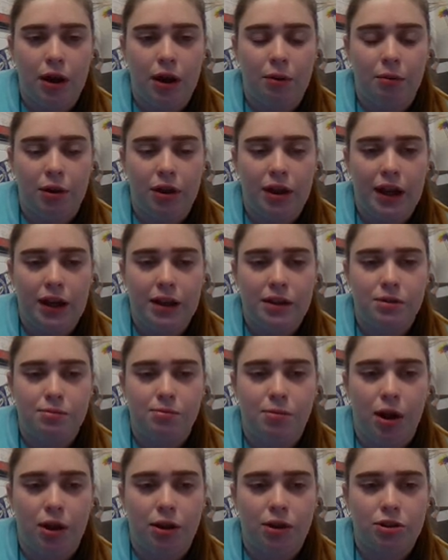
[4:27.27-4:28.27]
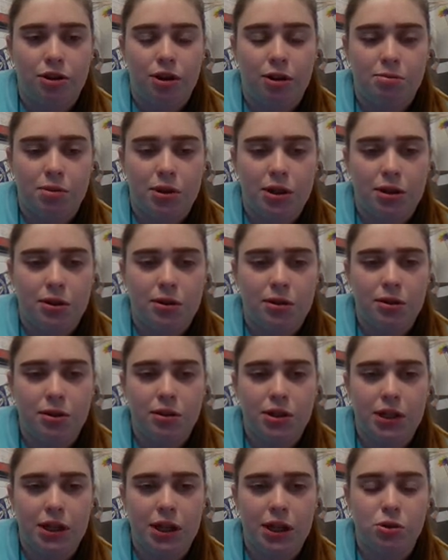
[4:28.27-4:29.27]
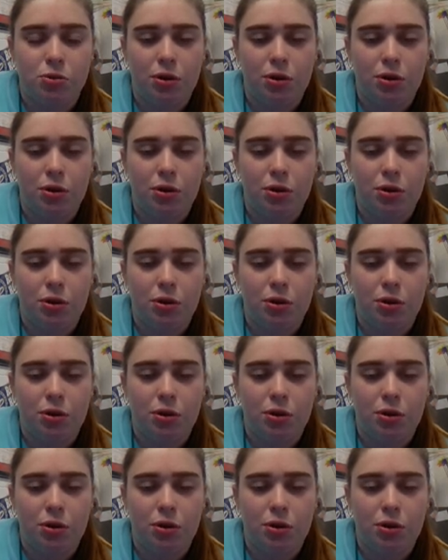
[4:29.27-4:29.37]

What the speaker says: with a smaller number to get